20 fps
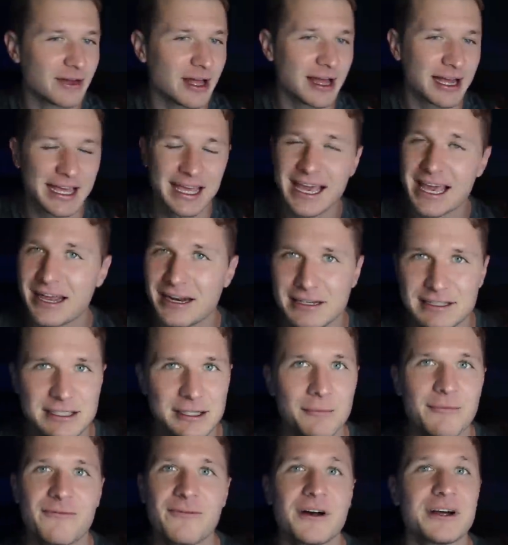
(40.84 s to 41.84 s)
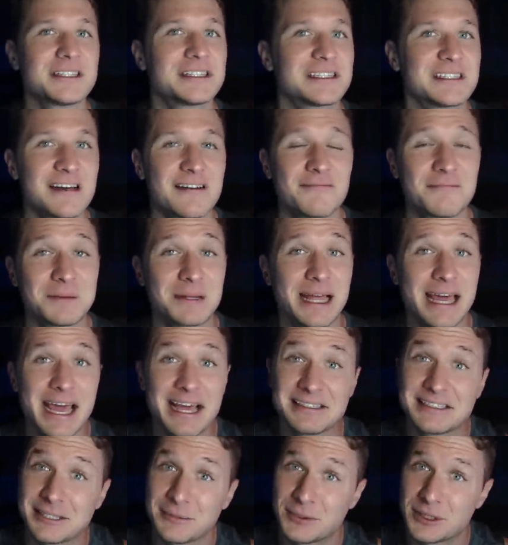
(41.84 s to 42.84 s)
again, some fun stuff planned,
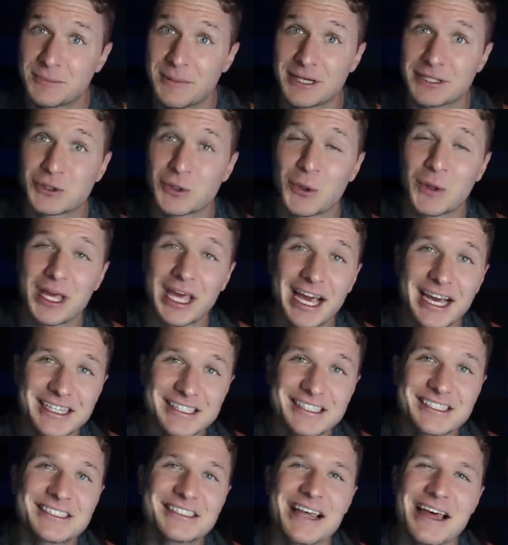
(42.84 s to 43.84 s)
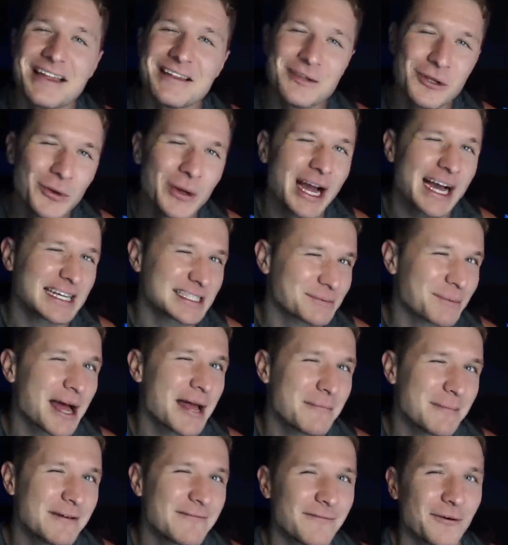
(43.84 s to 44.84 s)
some special guests that you guys might
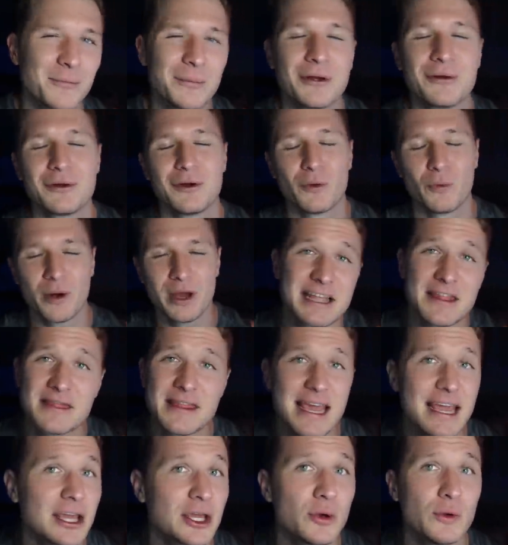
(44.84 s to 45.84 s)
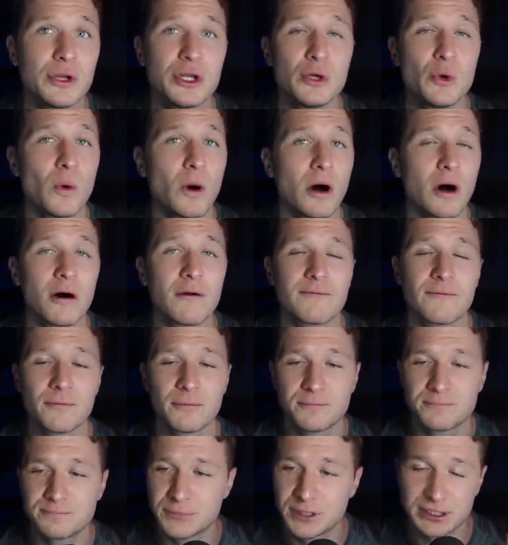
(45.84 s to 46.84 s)
be familiar with. Thank you to you all for
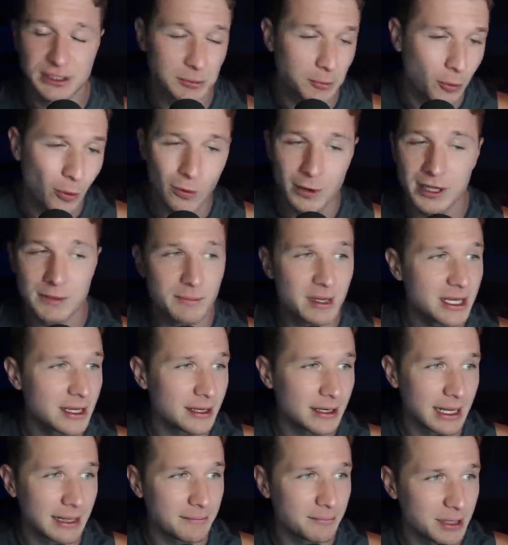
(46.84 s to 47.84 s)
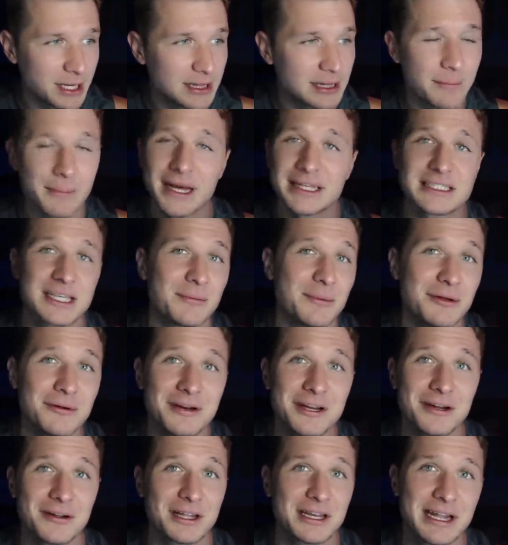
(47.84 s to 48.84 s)
just supporting me and being the best community
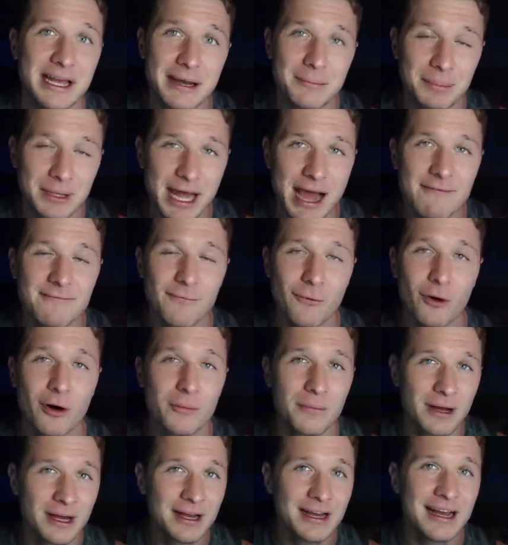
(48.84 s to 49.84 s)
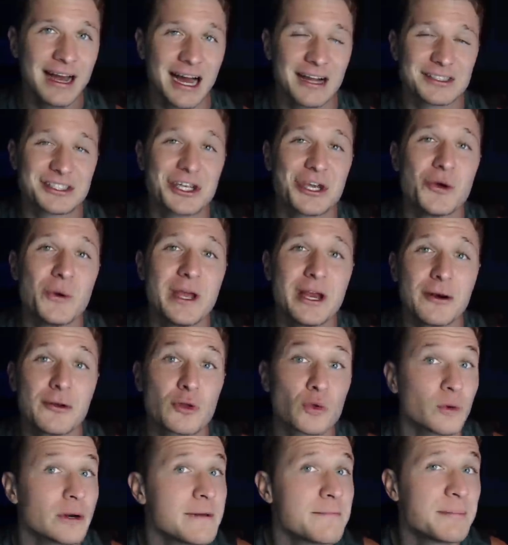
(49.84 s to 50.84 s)
on the damn platform. I'll see you here
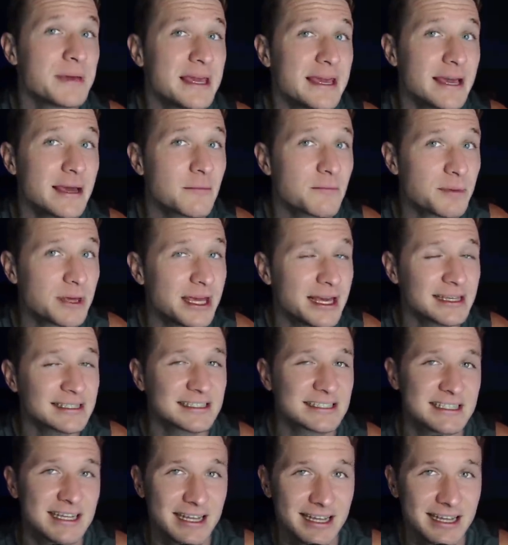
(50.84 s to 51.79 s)
3 p.m. PST